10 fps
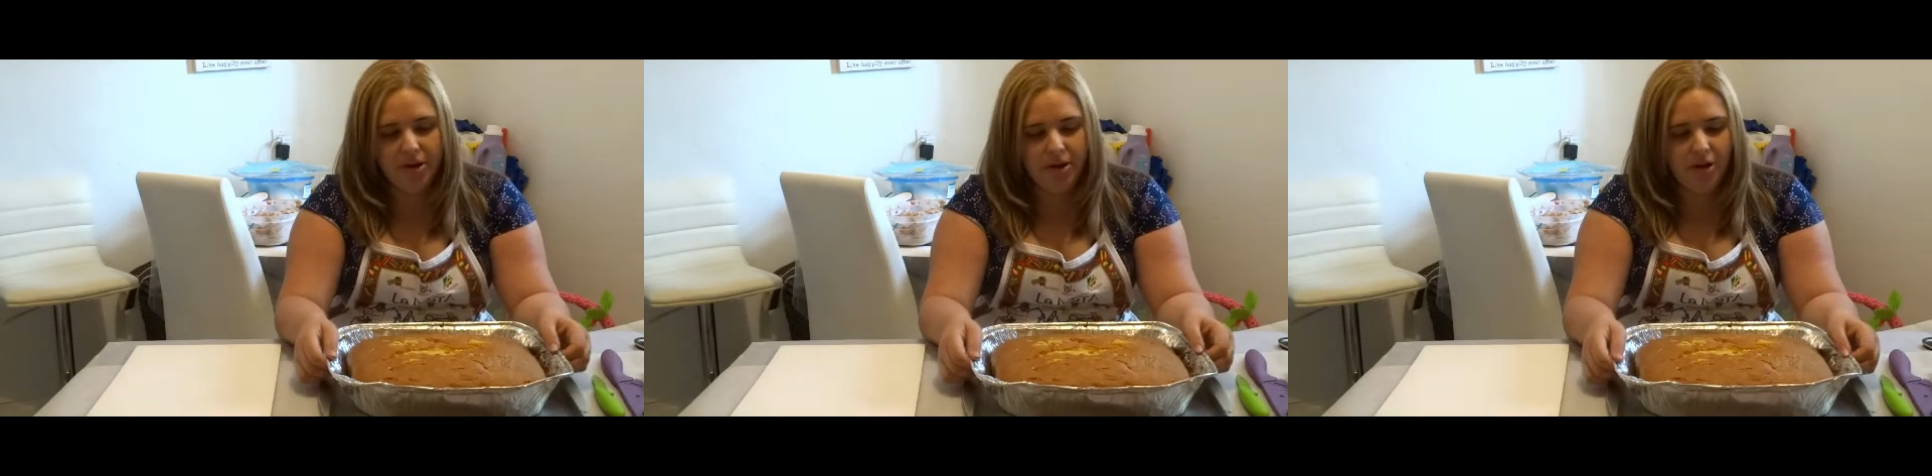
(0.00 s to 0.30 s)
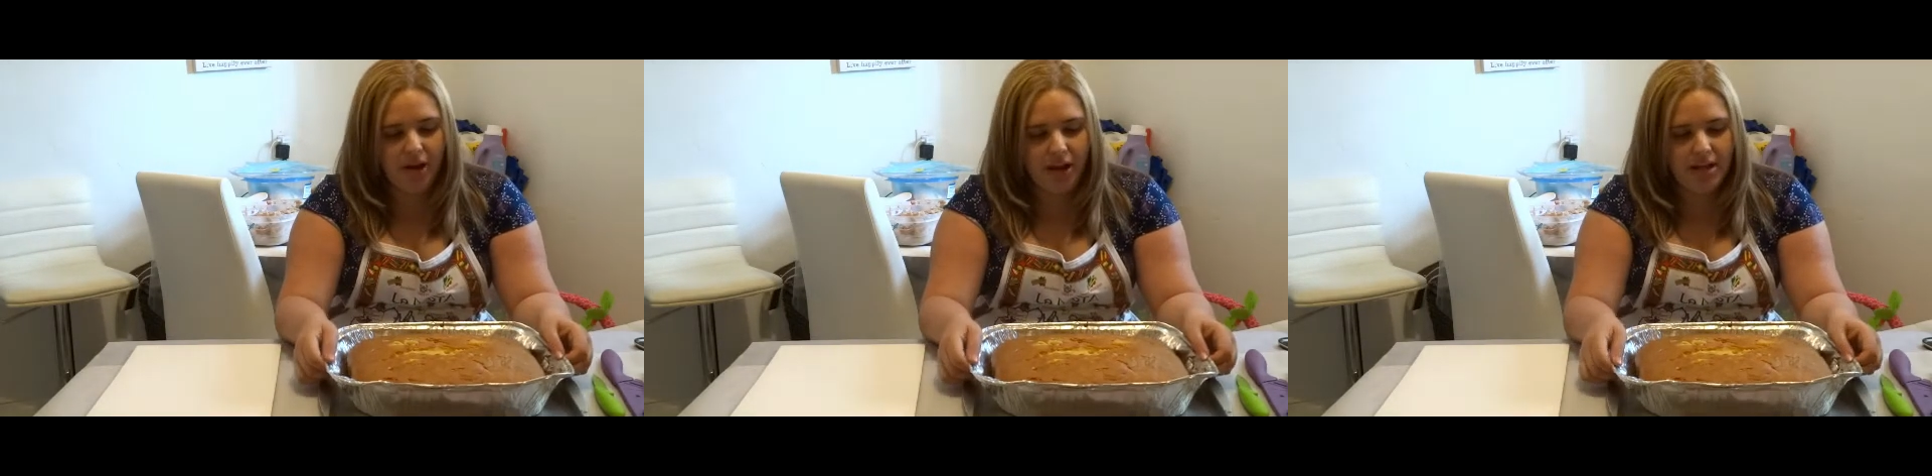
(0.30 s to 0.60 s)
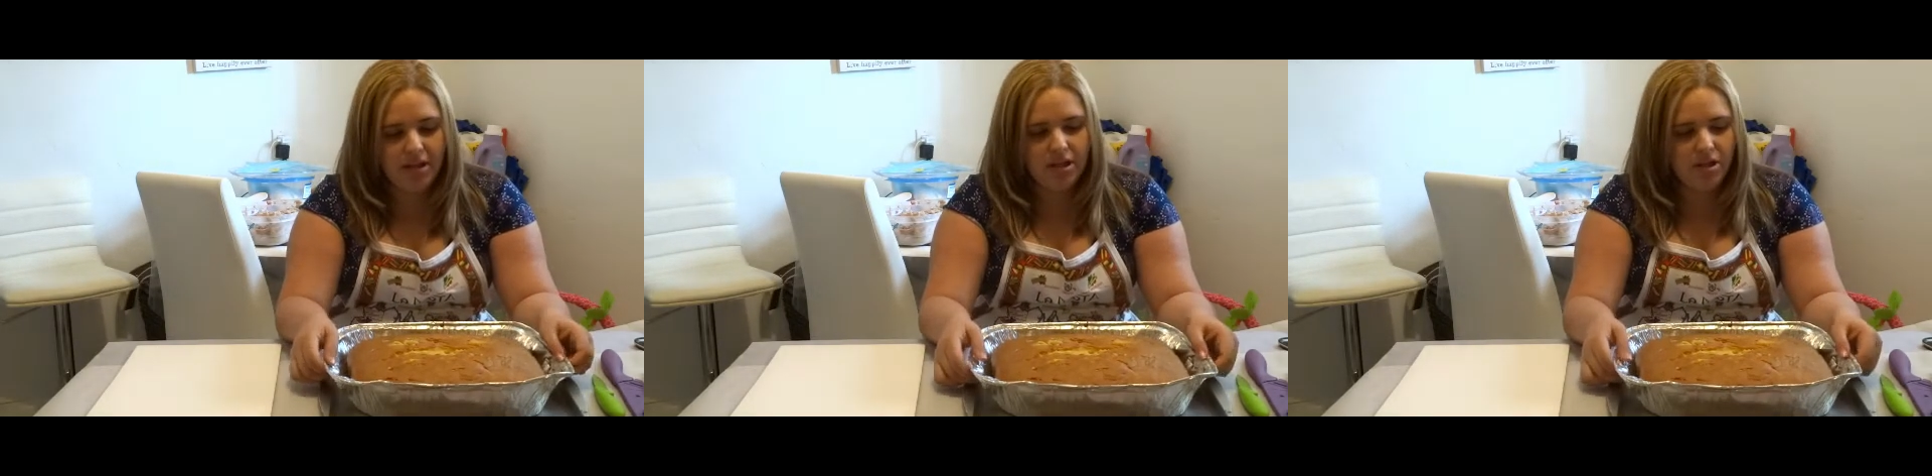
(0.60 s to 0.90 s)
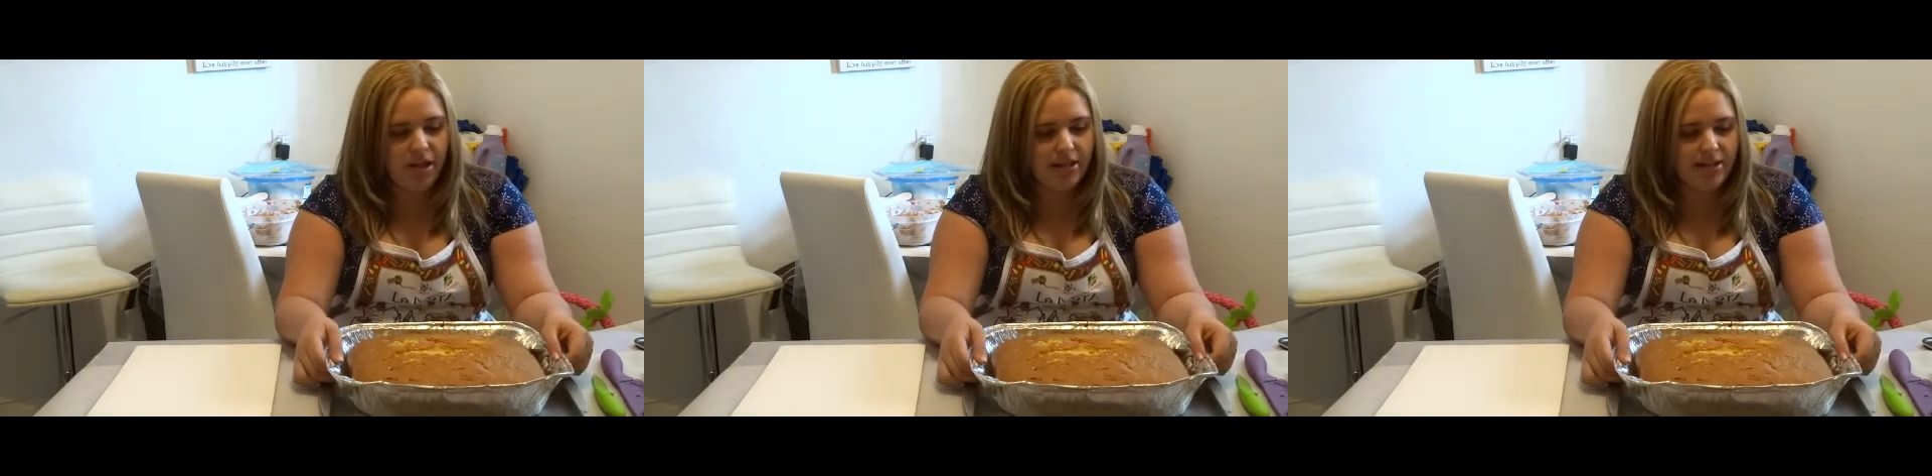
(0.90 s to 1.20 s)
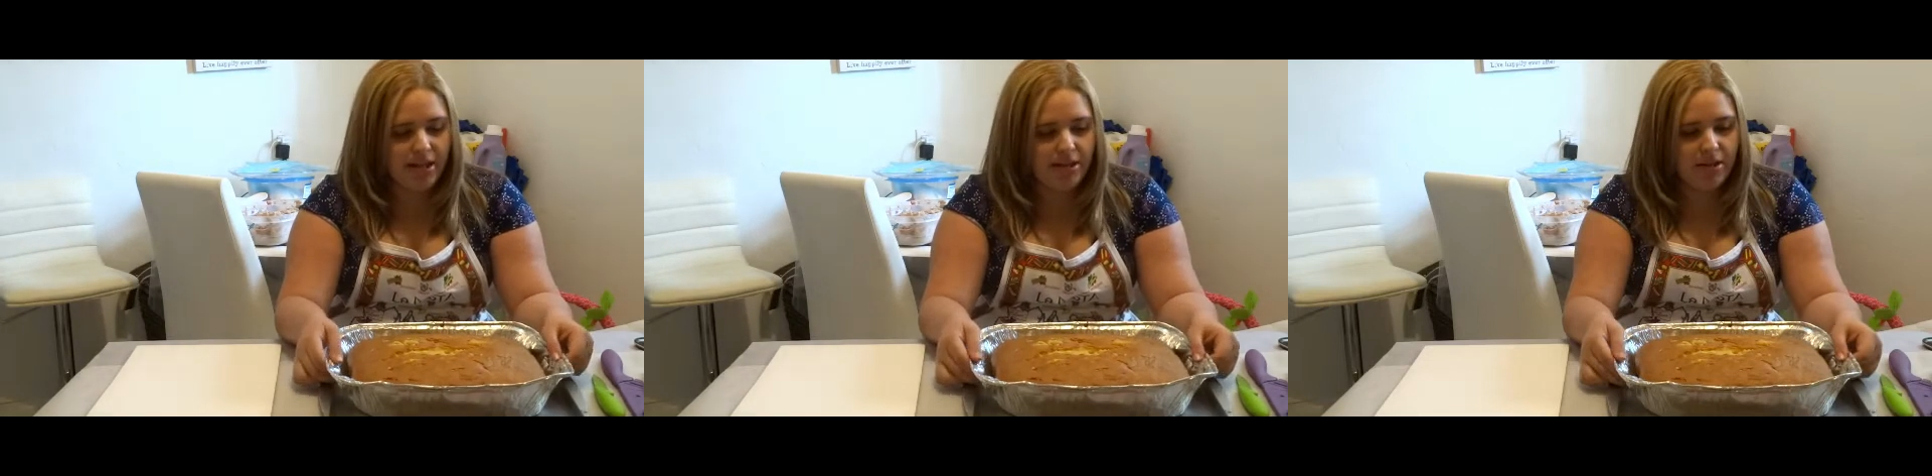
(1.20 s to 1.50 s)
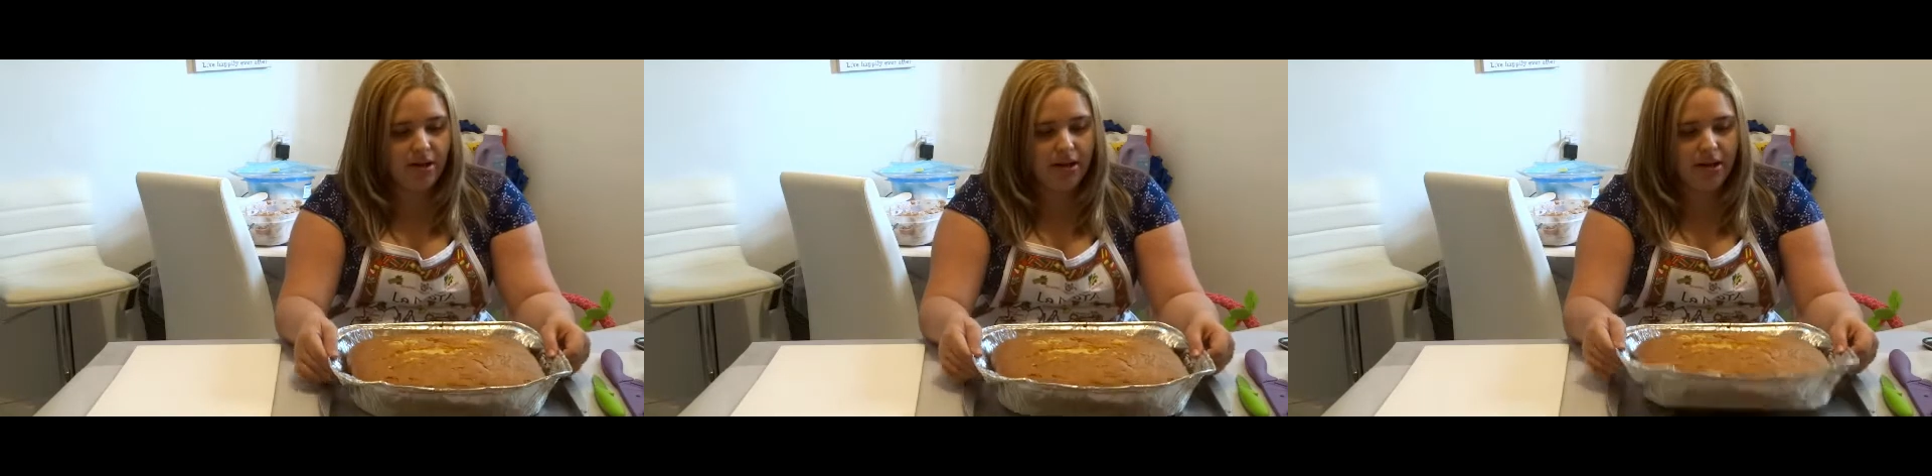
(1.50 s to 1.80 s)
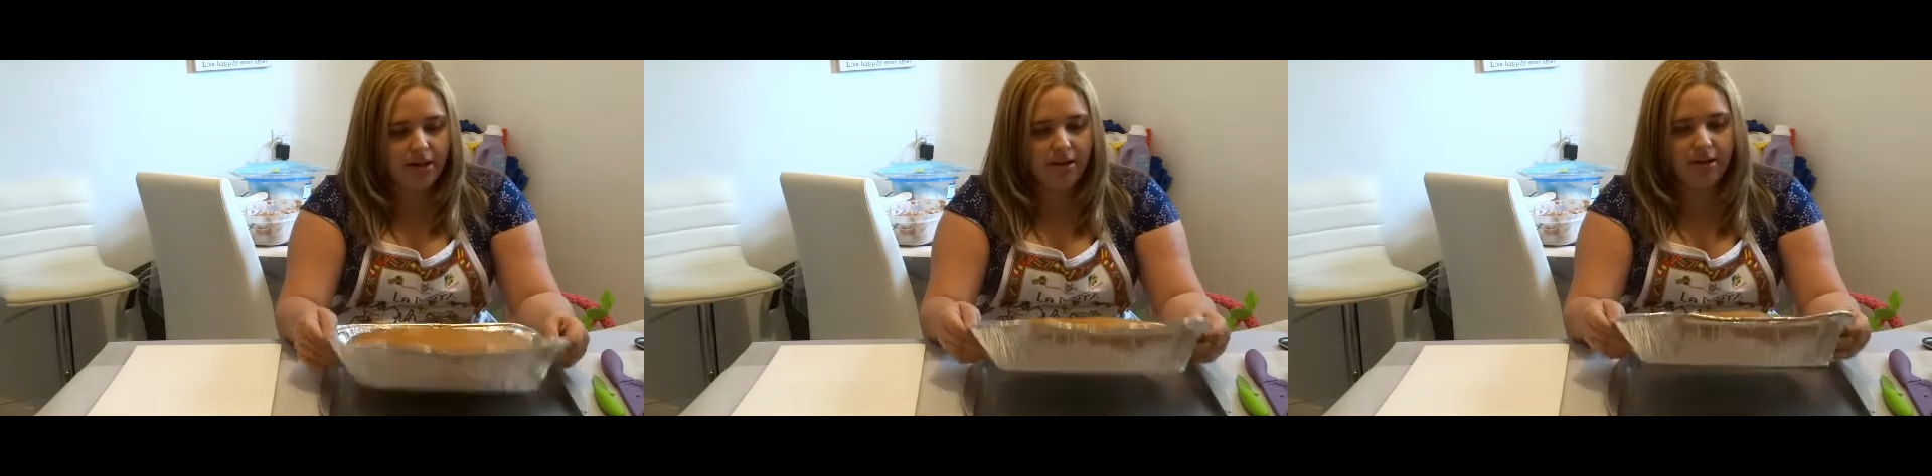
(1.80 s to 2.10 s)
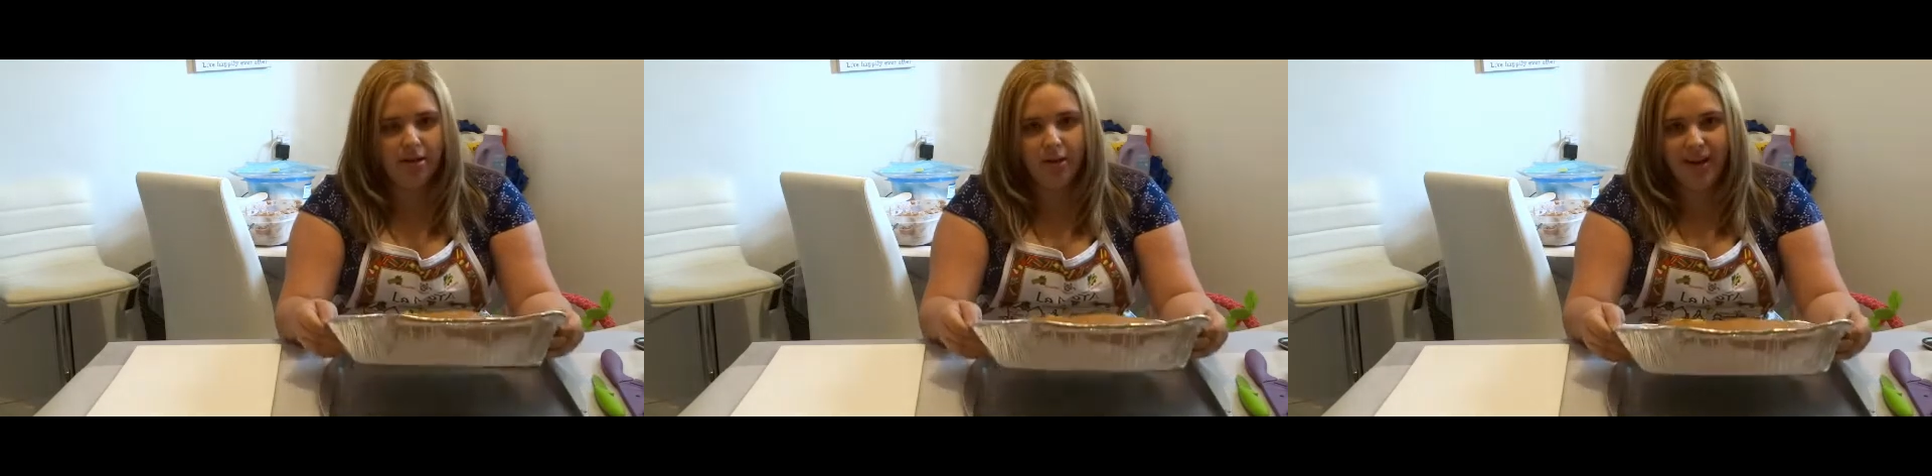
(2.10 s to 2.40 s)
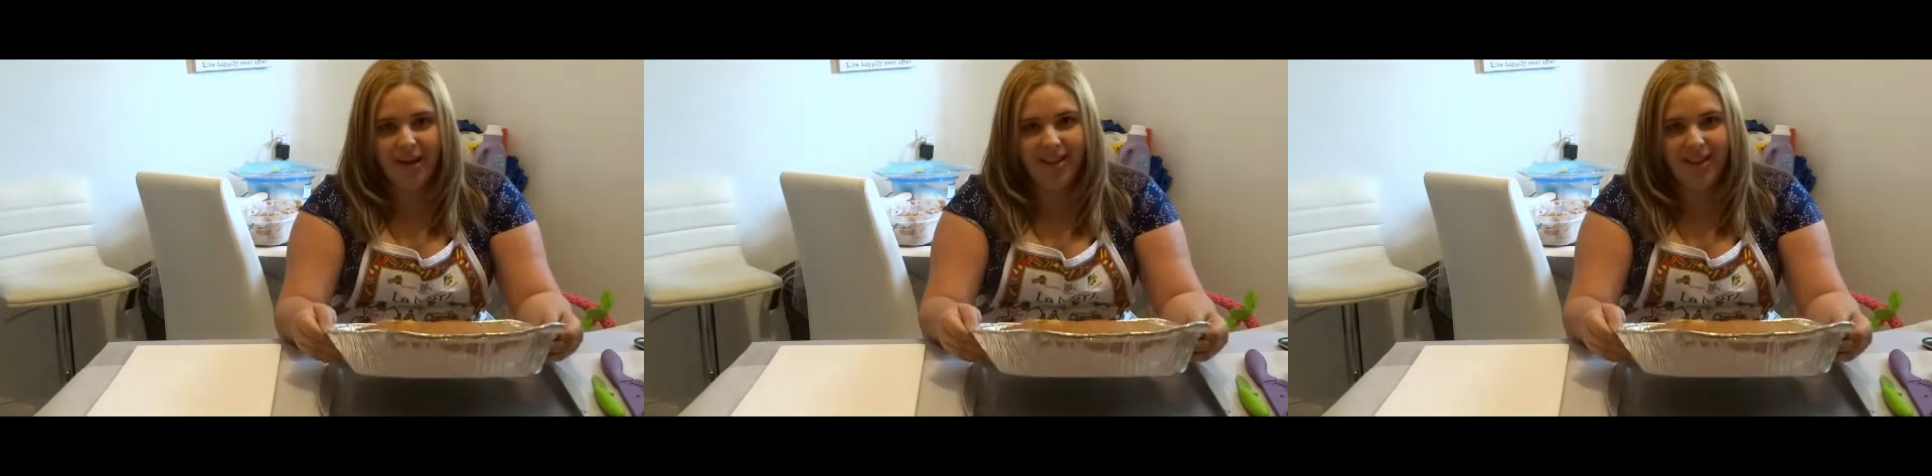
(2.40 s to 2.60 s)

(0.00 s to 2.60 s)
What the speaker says: Okay, so let's get started. Okay,